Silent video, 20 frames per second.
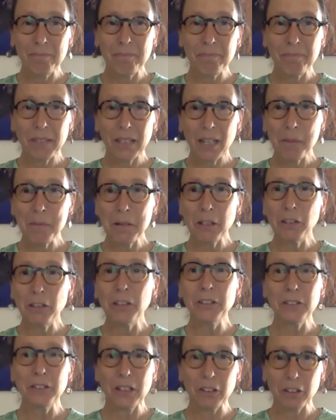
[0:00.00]

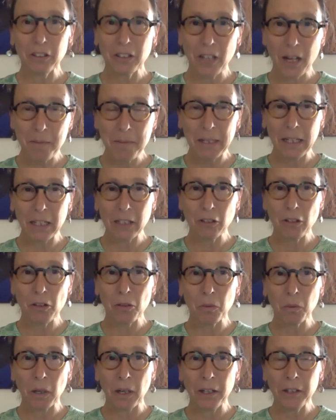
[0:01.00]
chemicals that are coming into the
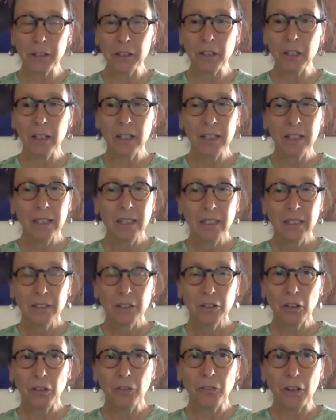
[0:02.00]
water.
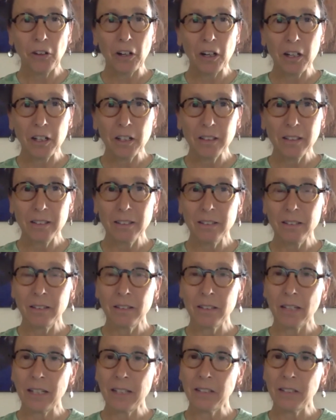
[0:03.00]
So far,
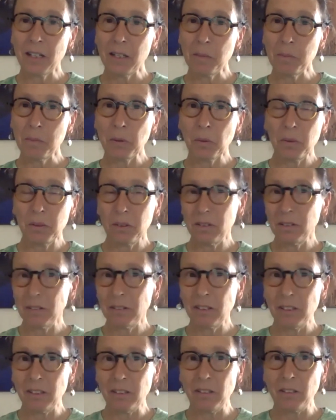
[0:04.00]
diatoms
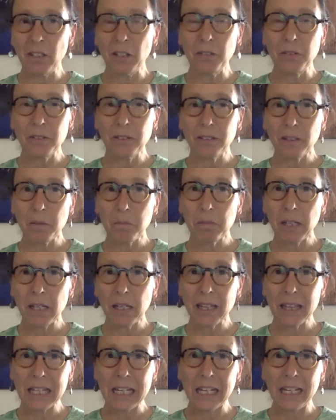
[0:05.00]
don't seem
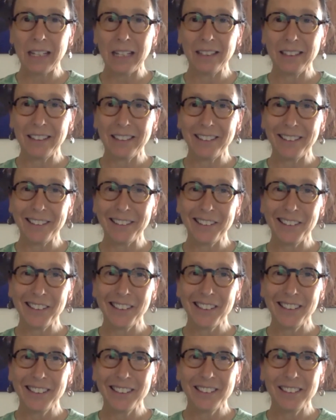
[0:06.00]
like they
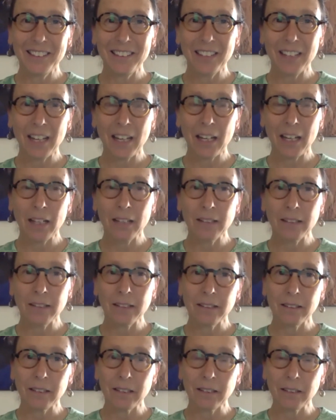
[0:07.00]
are as
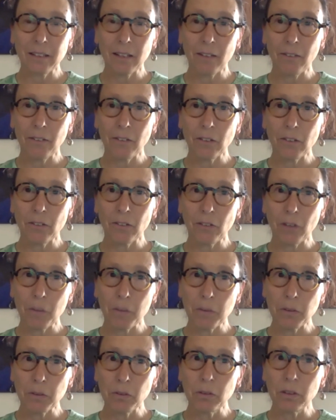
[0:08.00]
sensitive to
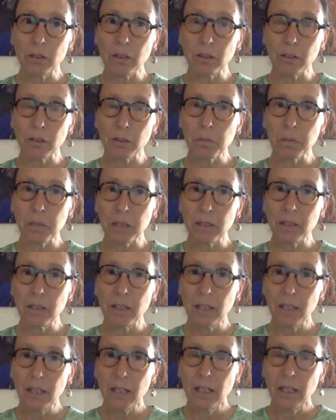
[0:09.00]
pharmaceuticals, but
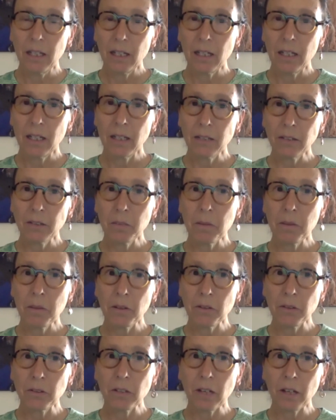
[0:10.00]
some of
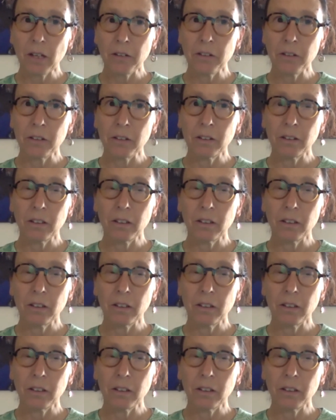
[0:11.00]
those other